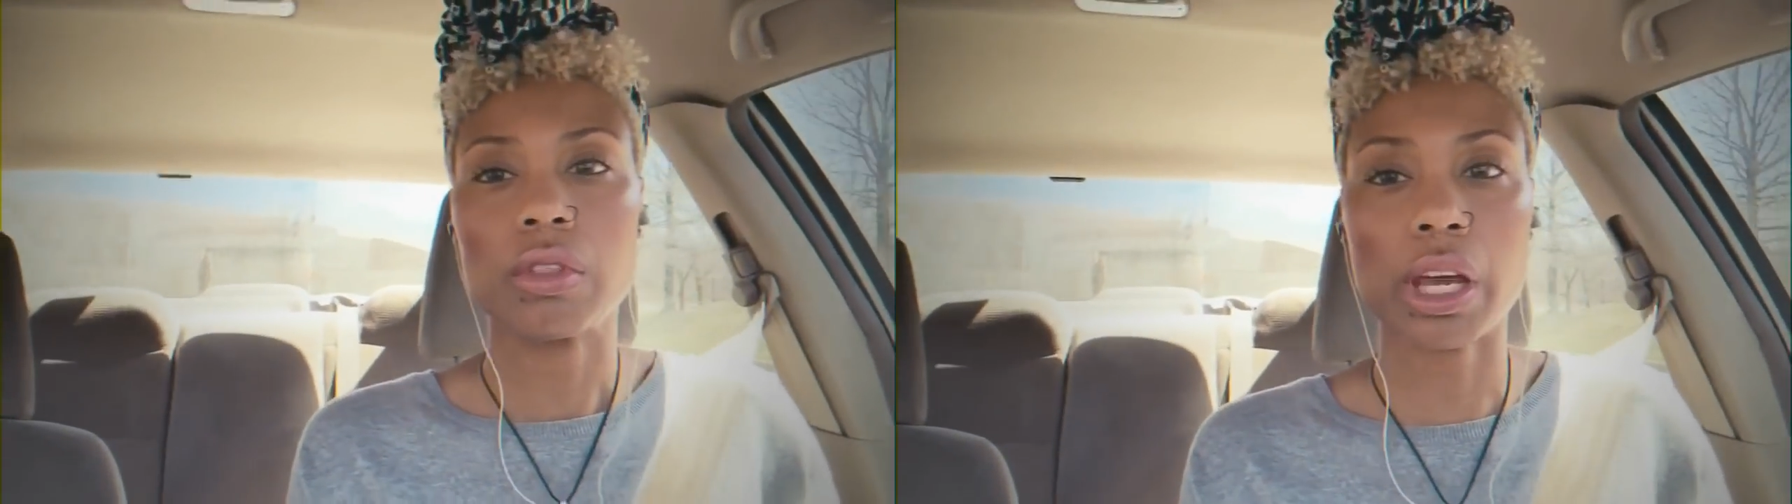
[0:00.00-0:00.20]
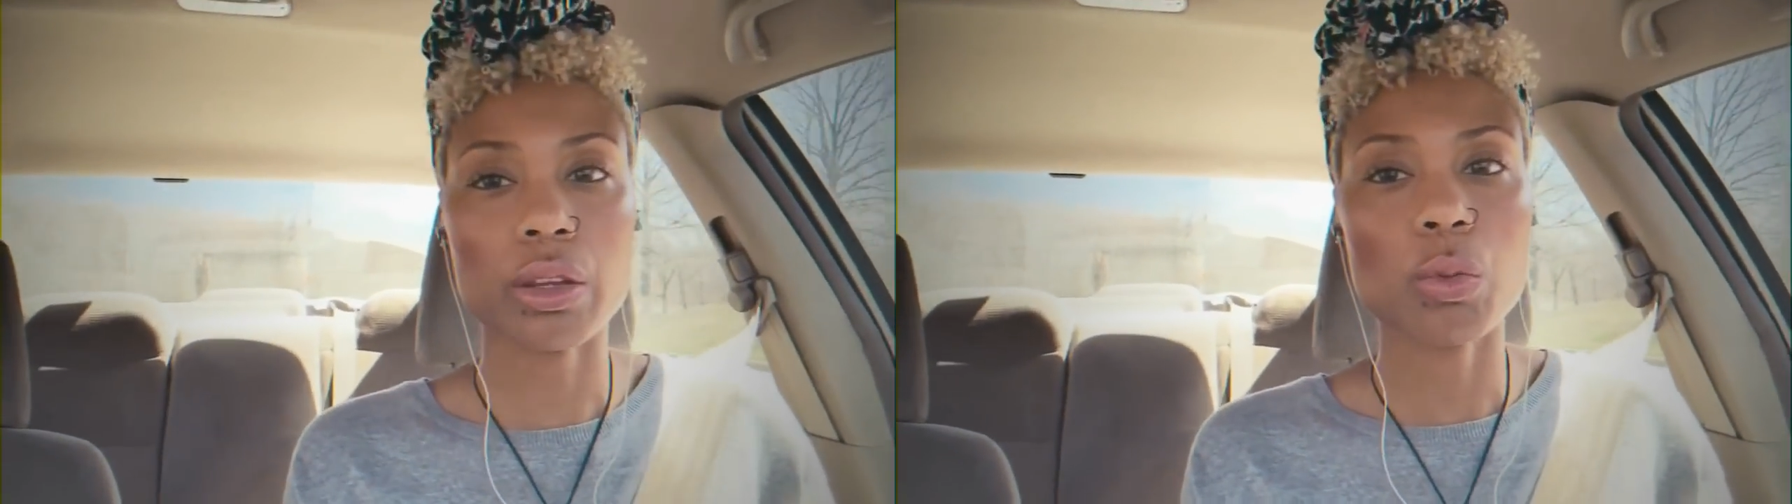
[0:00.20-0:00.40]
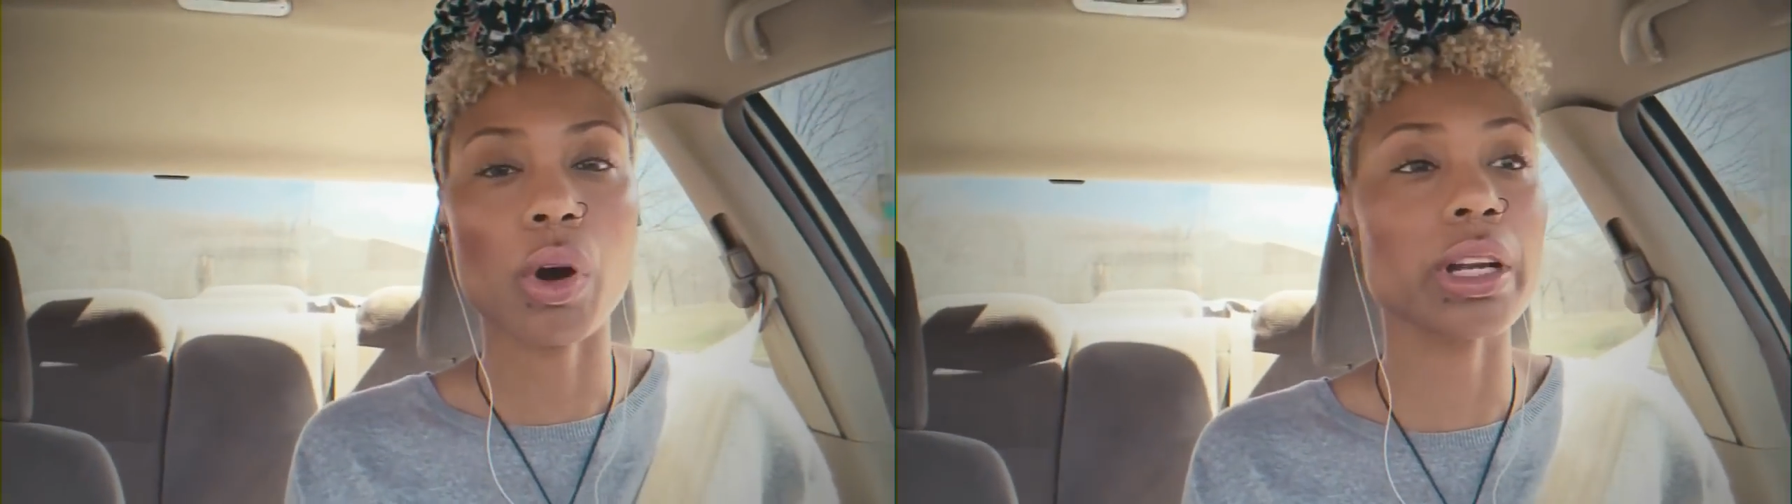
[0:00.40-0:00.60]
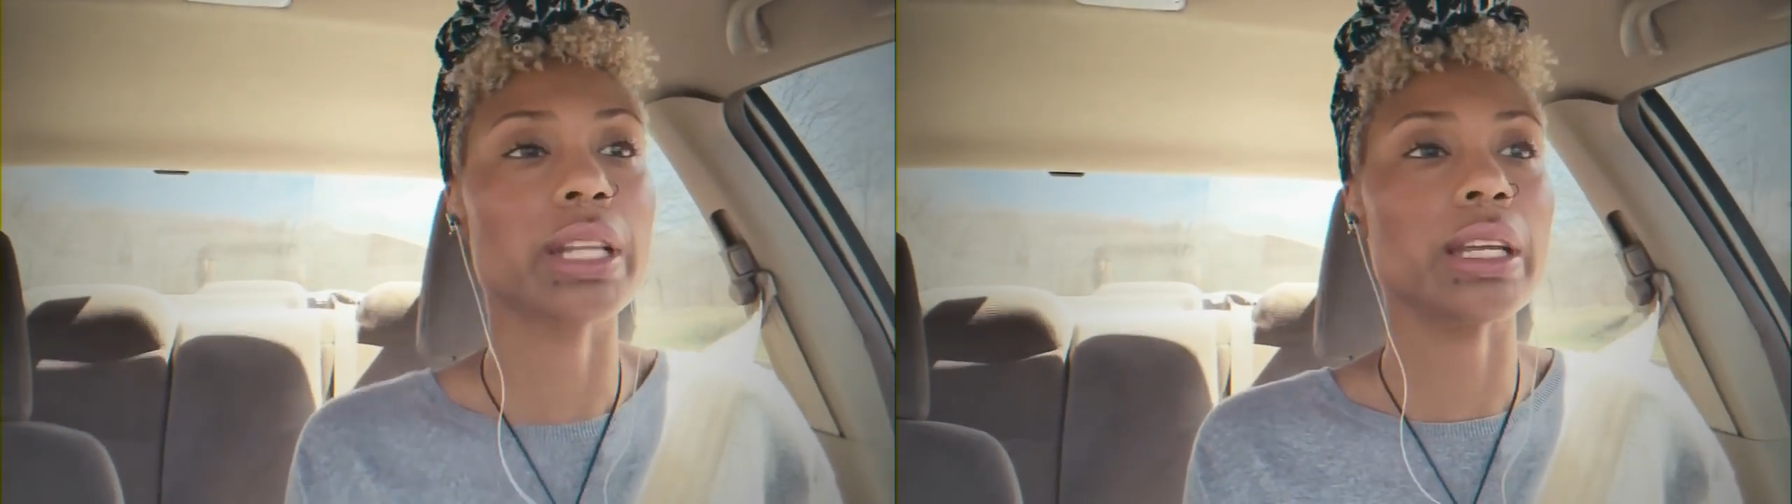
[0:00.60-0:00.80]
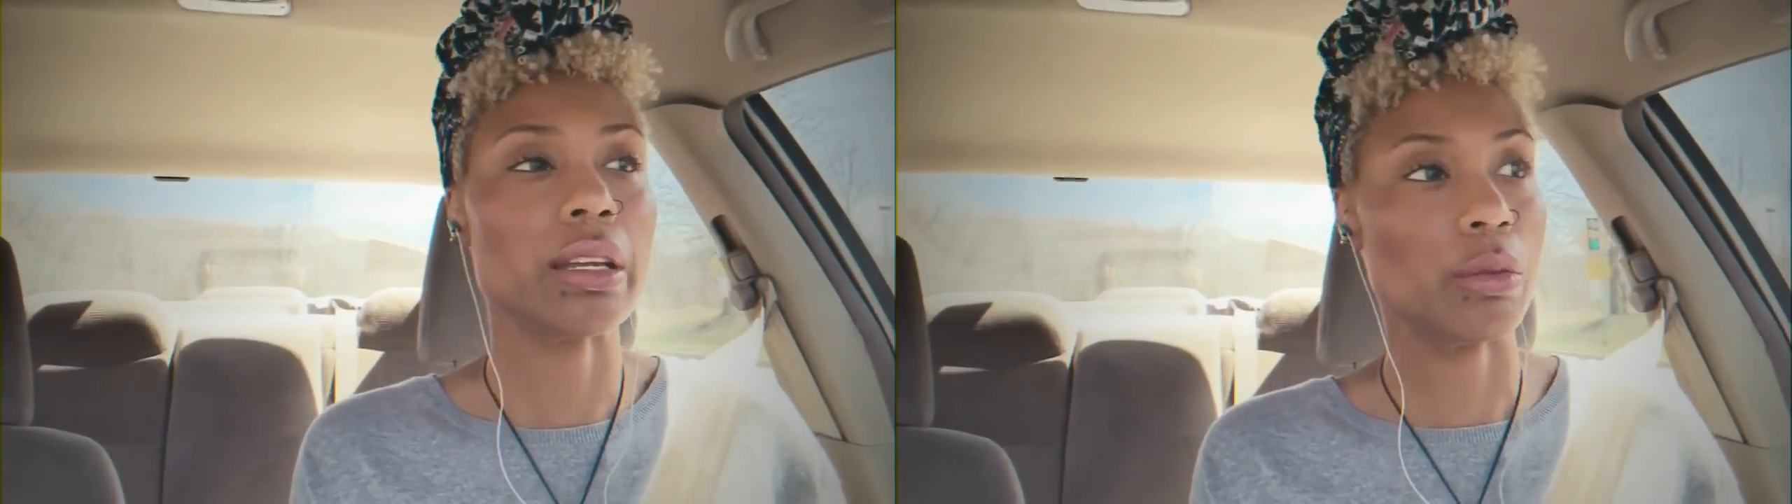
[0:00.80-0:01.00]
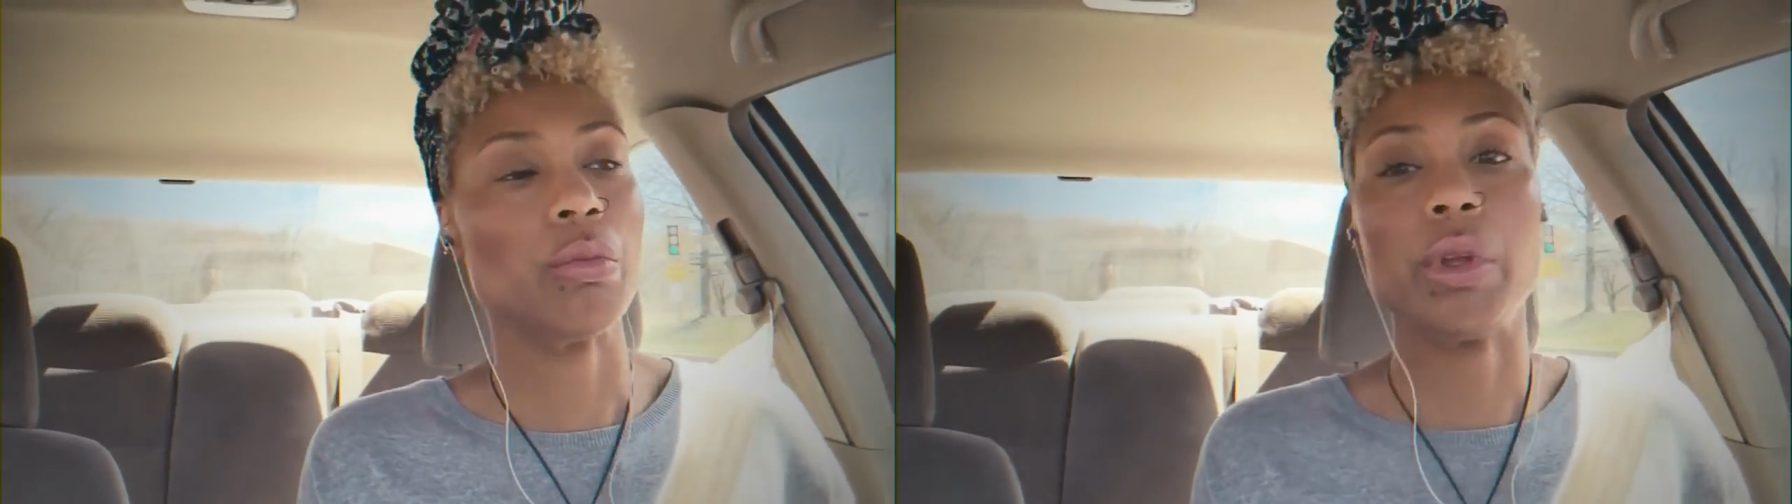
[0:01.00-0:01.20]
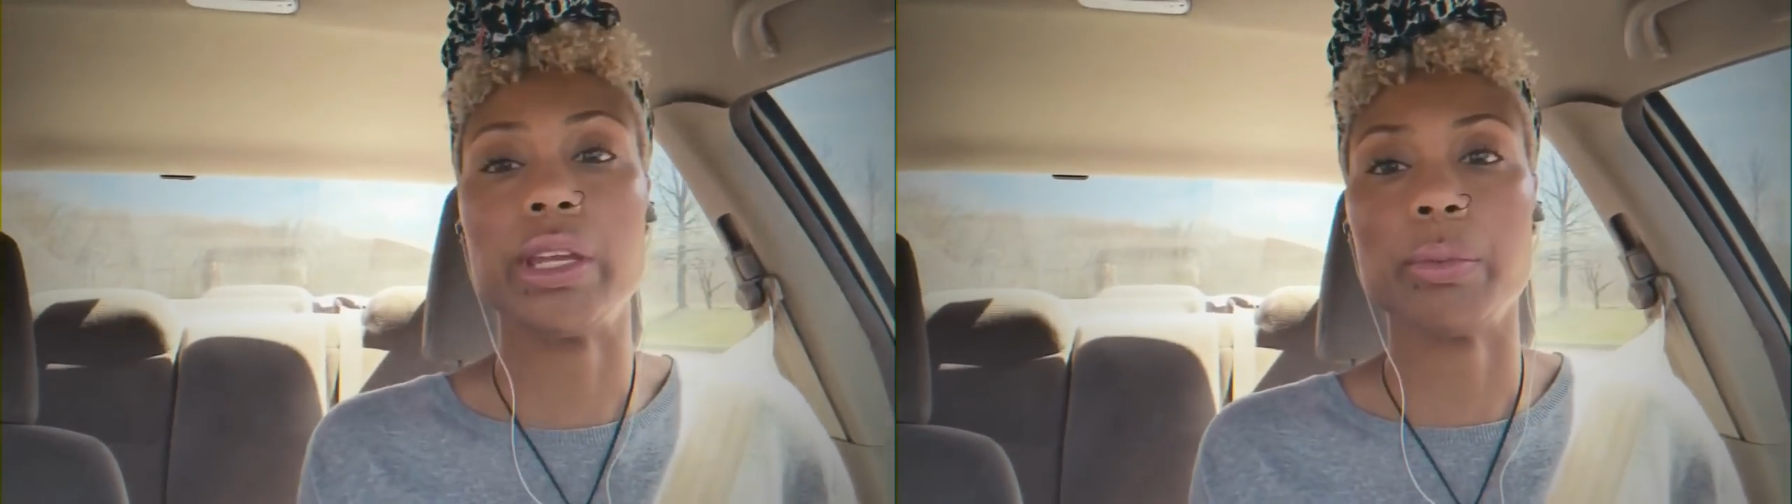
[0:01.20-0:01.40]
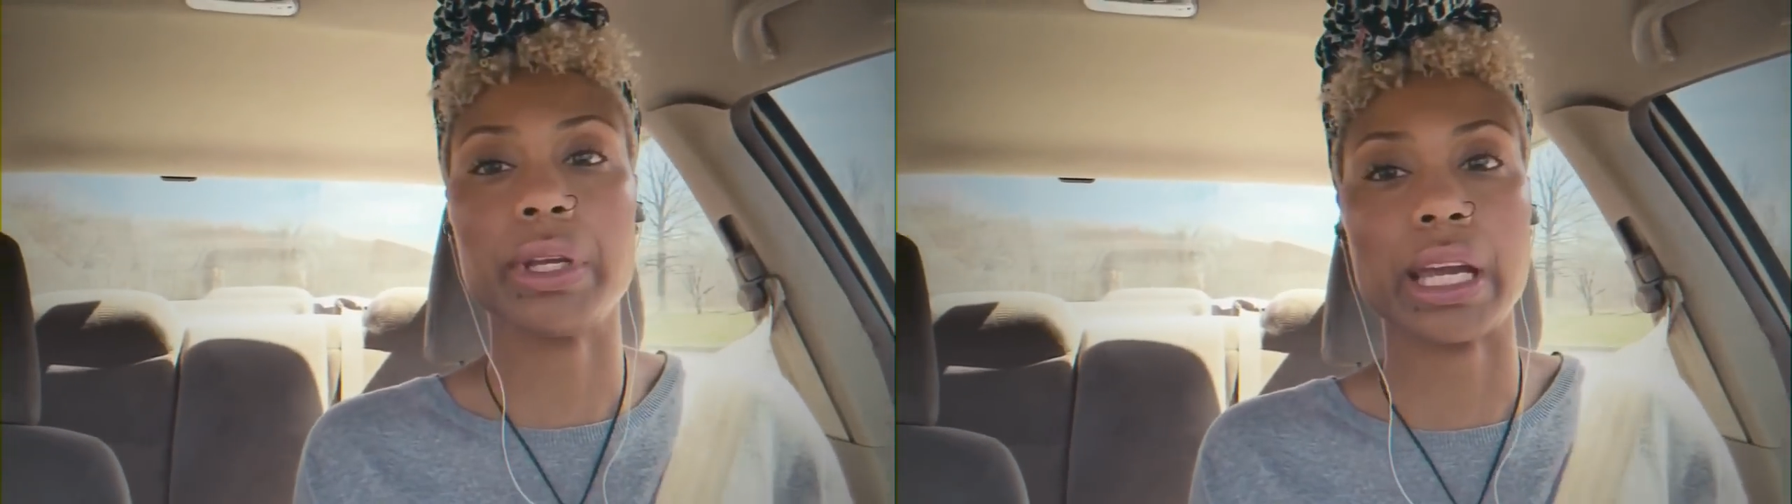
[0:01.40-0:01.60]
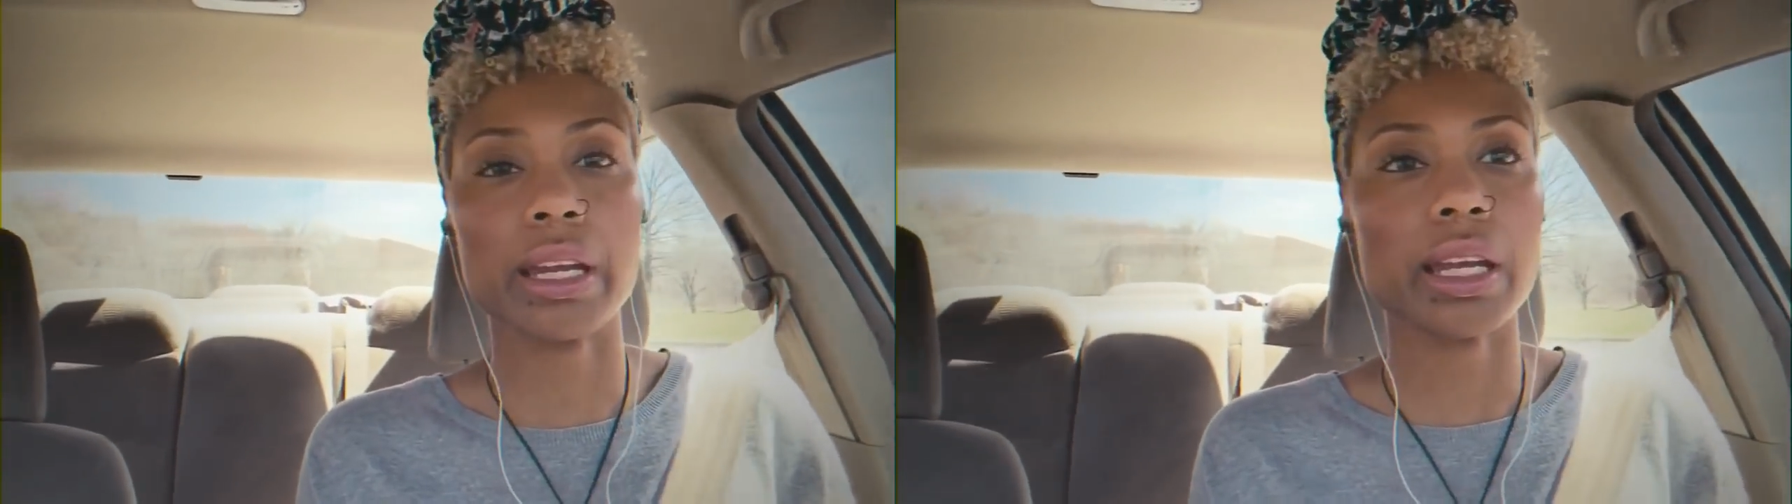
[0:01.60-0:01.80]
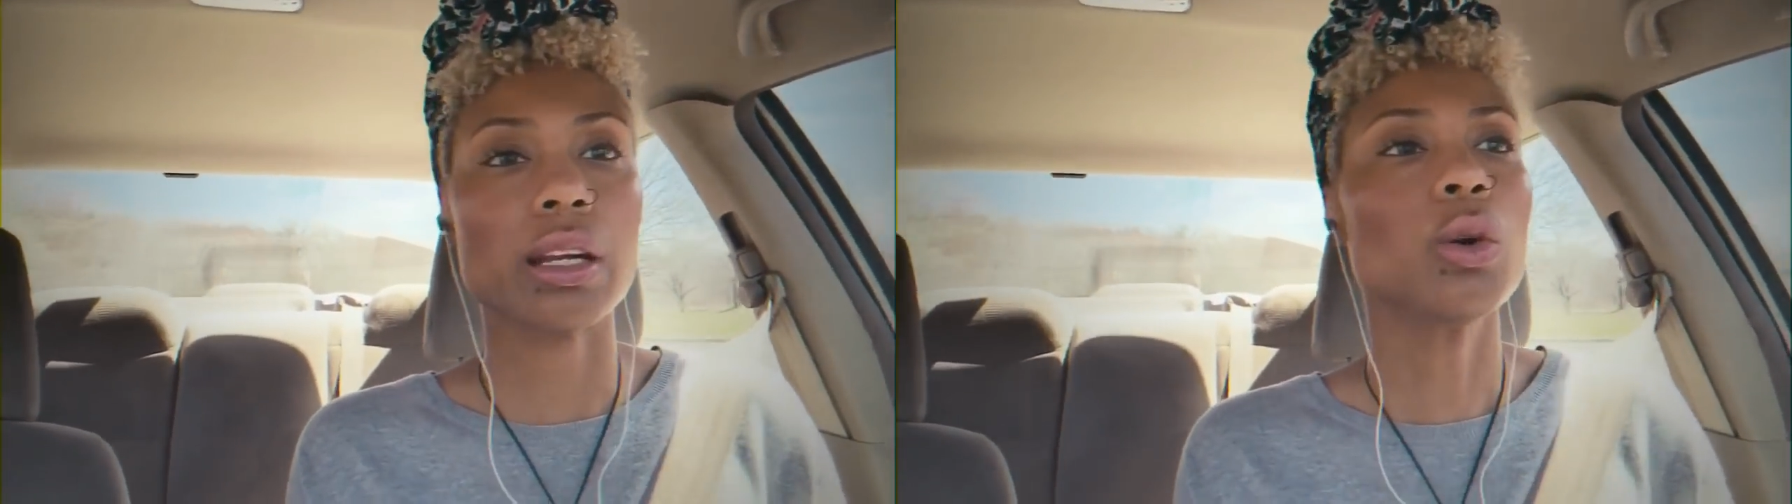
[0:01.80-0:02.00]
that you wanted in the
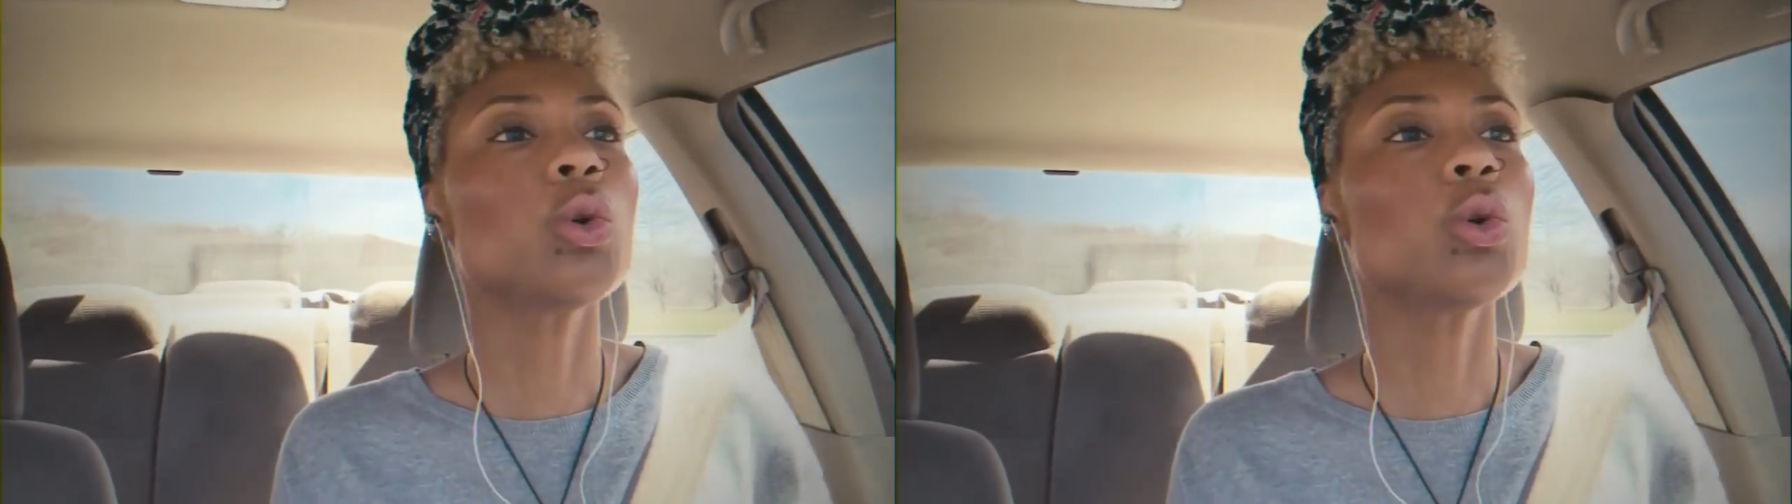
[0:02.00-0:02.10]
beginning.